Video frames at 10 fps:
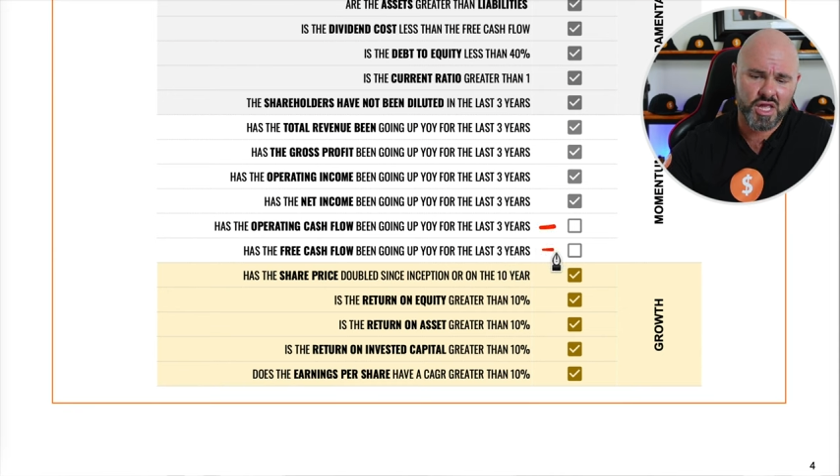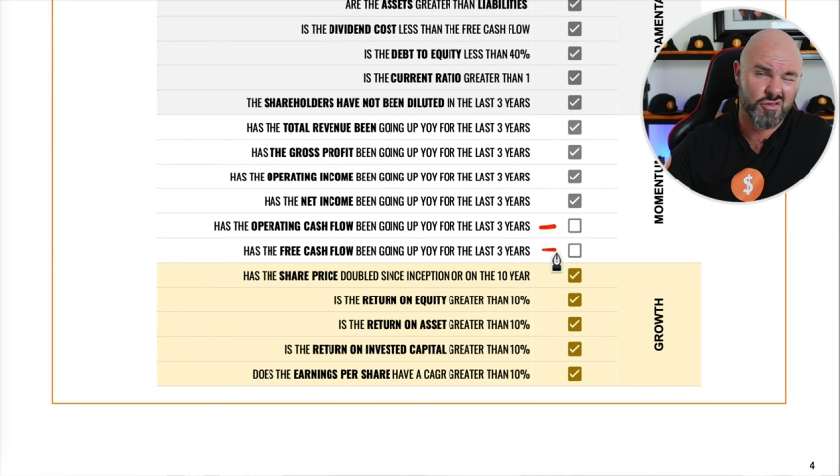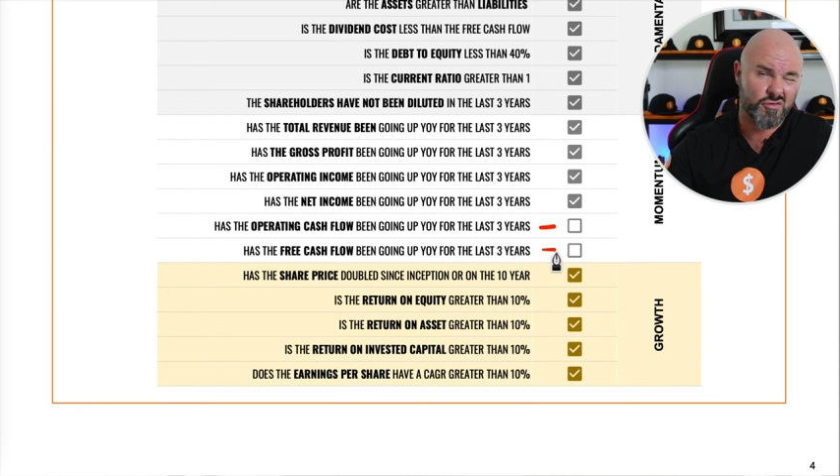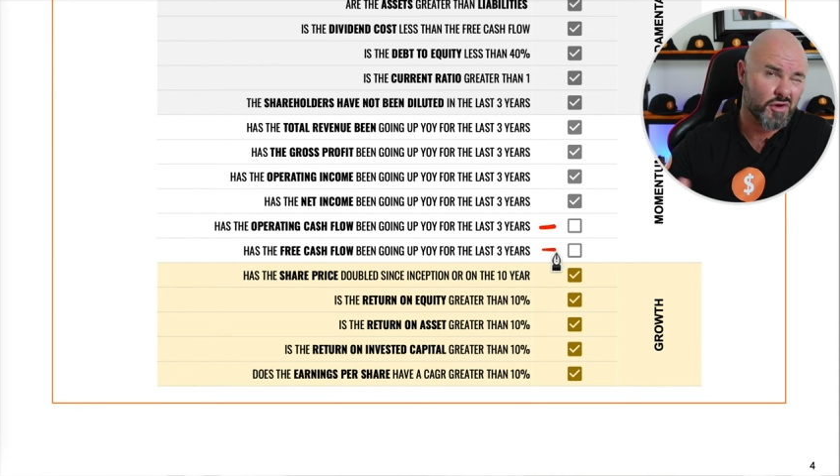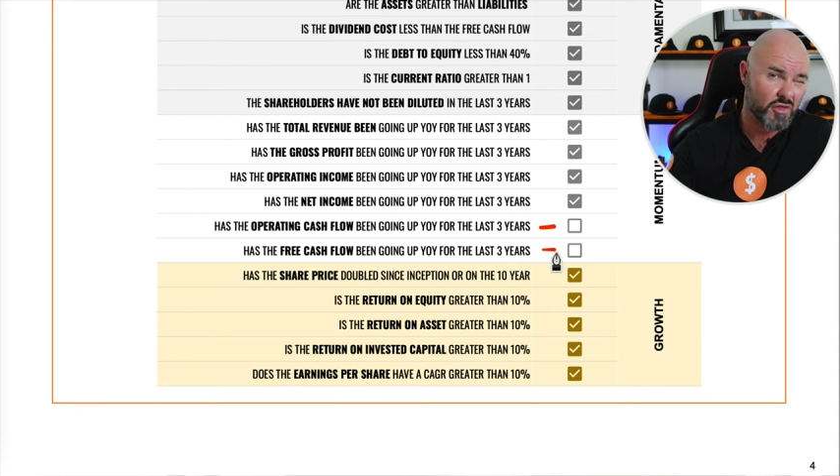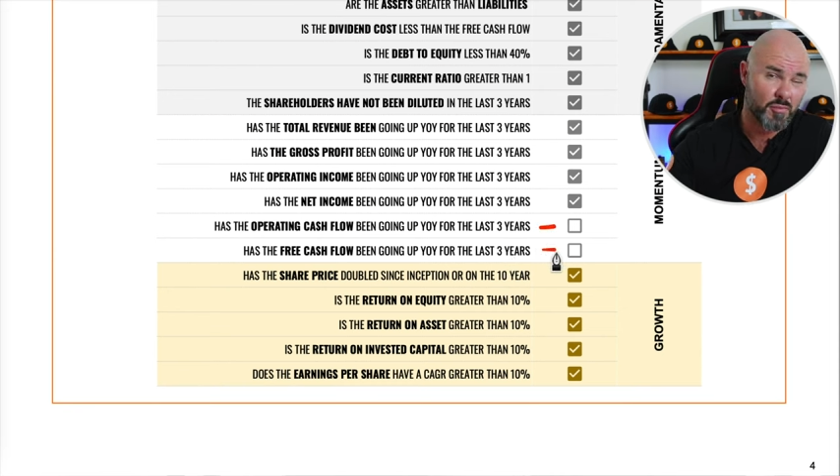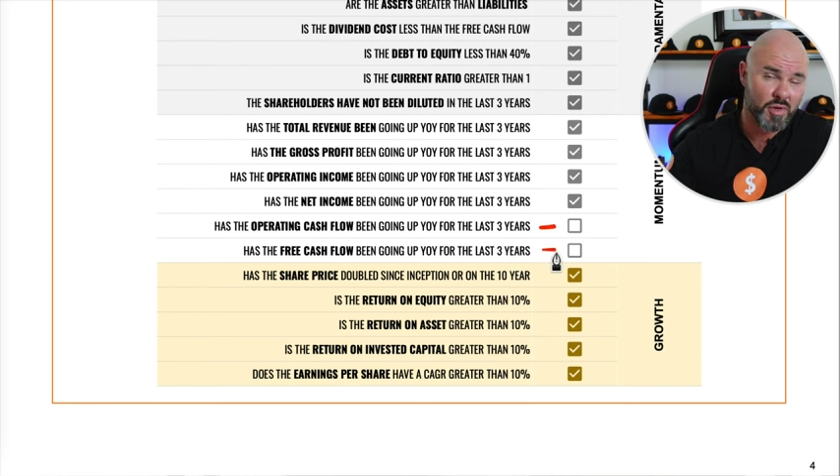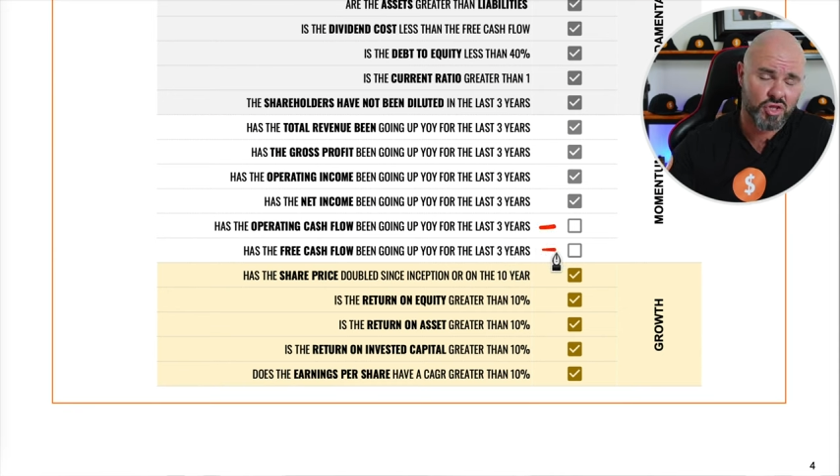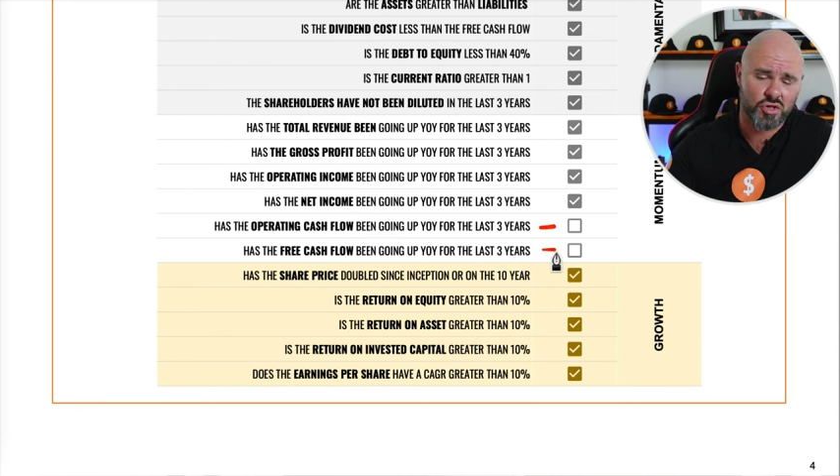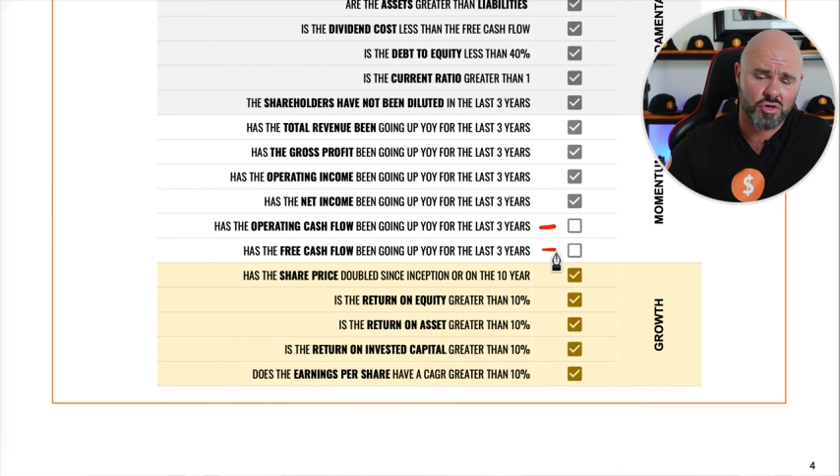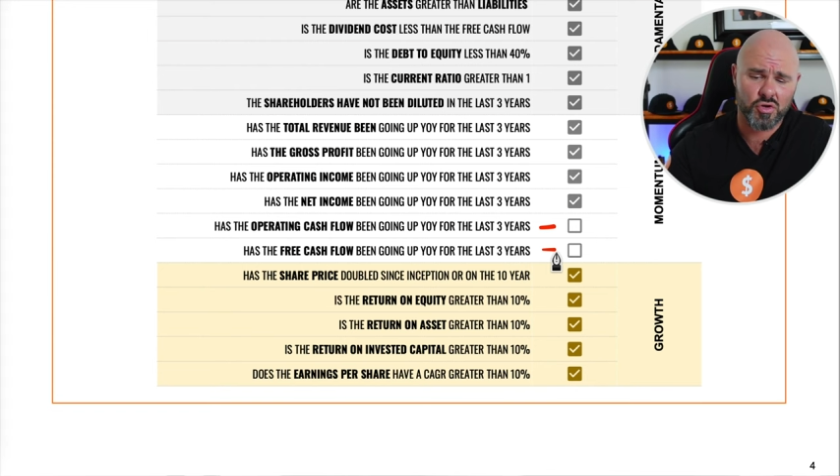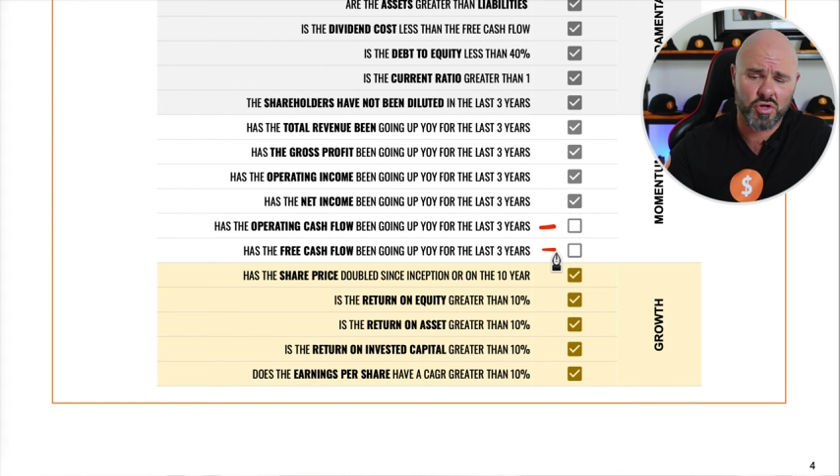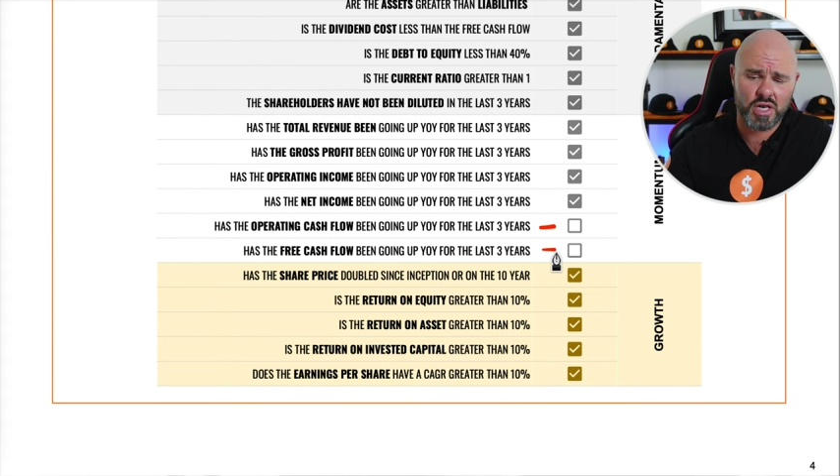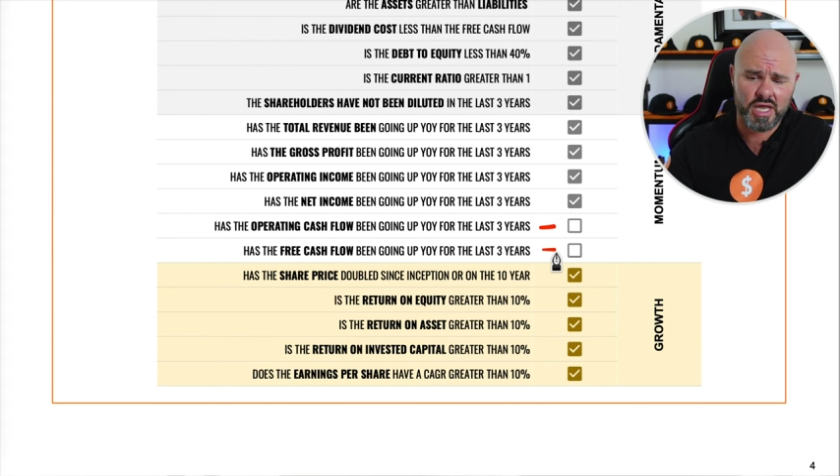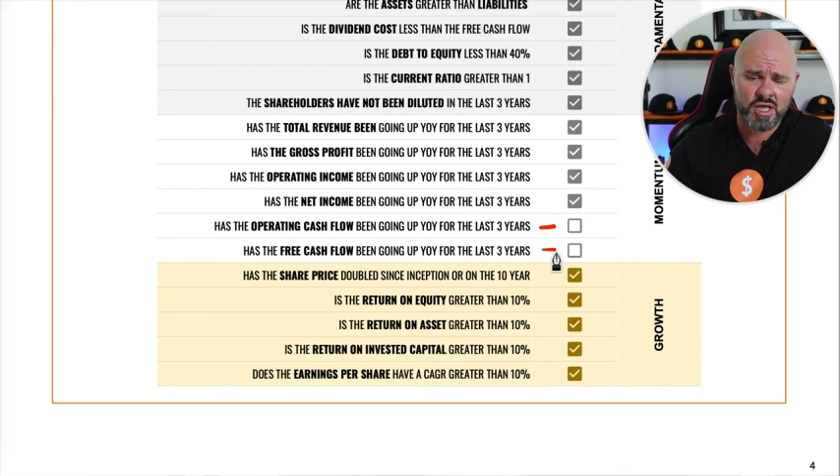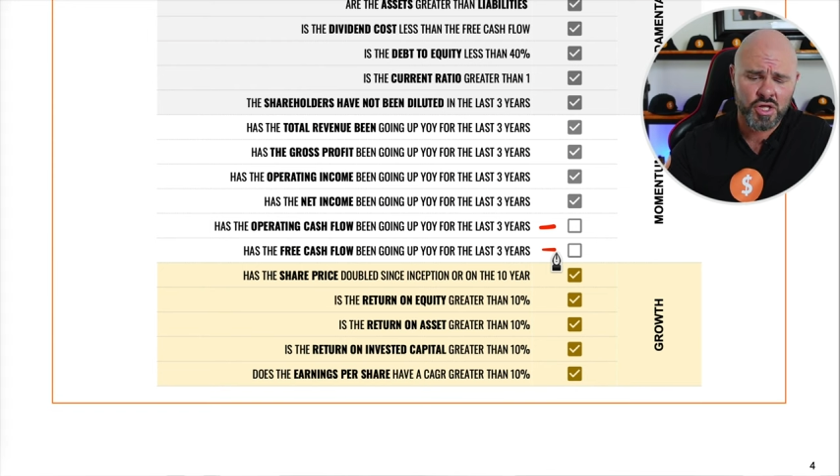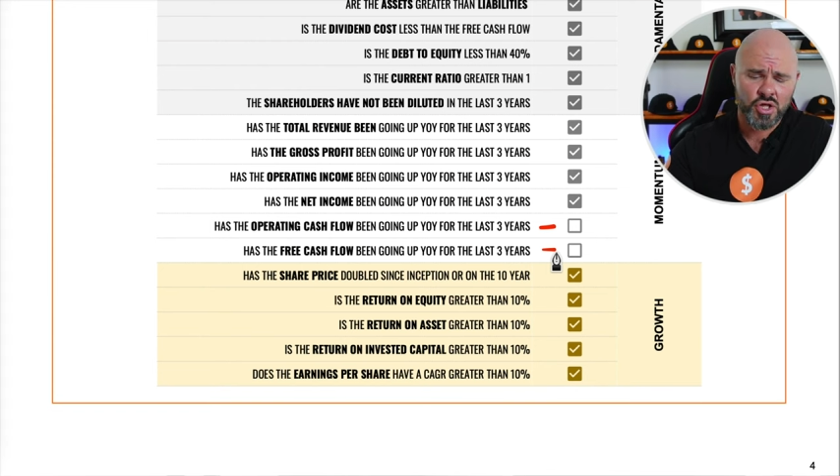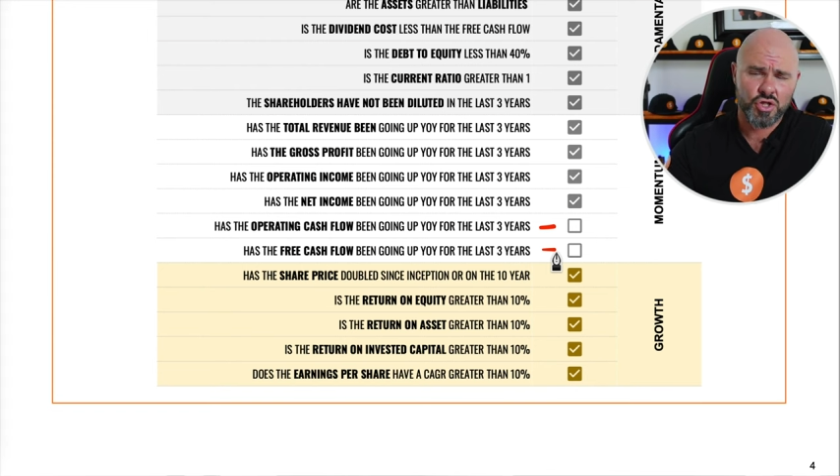cash flow as I mentioned earlier,